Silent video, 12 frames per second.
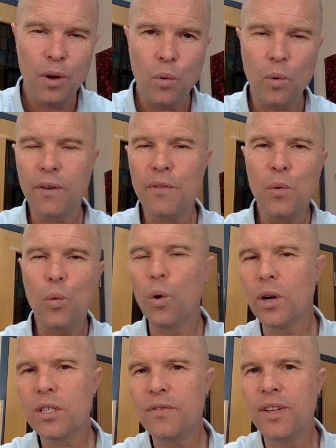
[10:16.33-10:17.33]
One of the
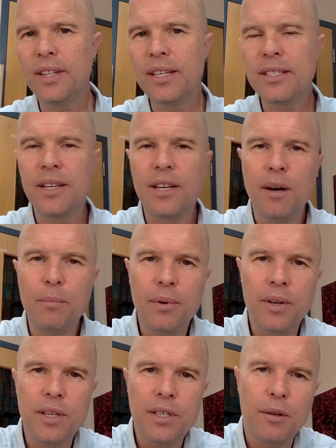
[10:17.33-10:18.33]
worst feelings that
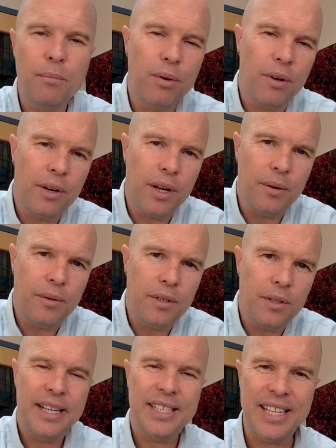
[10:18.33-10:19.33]
accompanies burnout
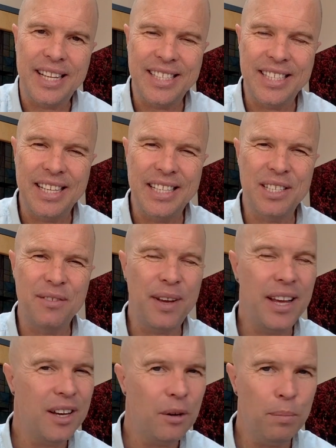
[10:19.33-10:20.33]
is that sense of
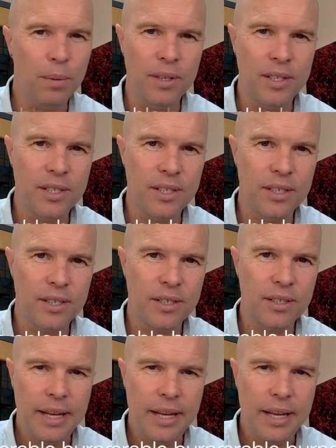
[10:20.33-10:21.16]
helplessness.